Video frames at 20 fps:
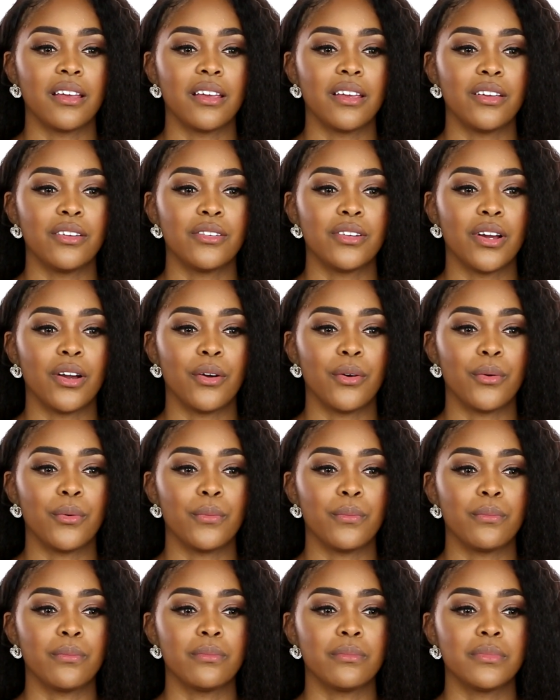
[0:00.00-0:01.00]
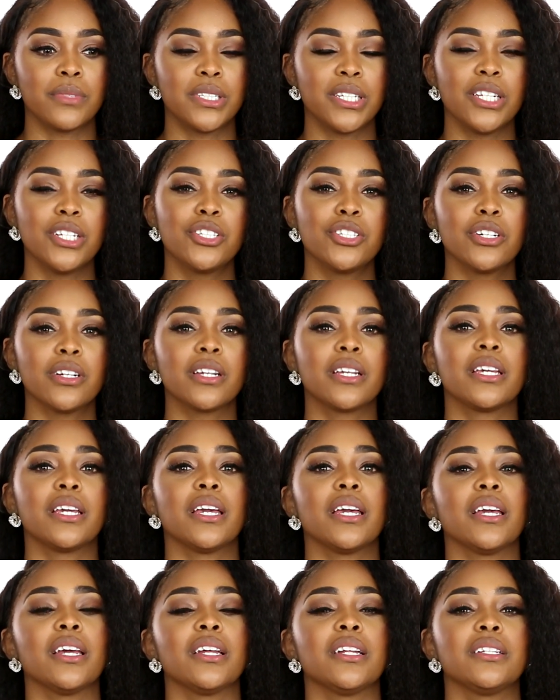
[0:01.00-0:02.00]
you know, teach your
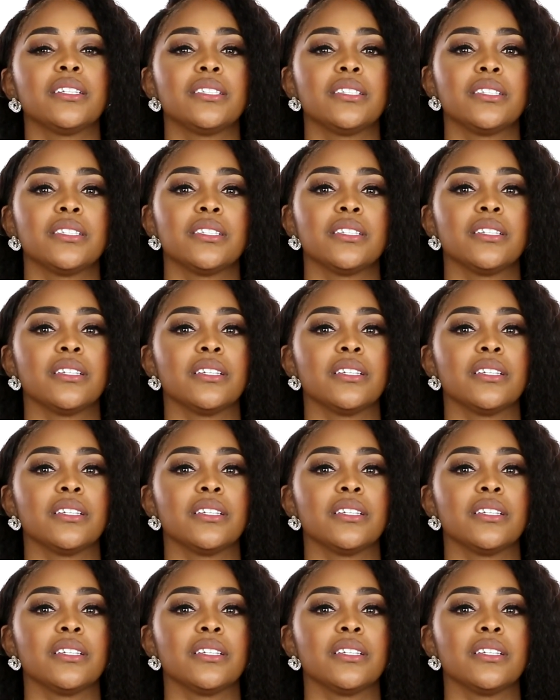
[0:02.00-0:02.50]
kids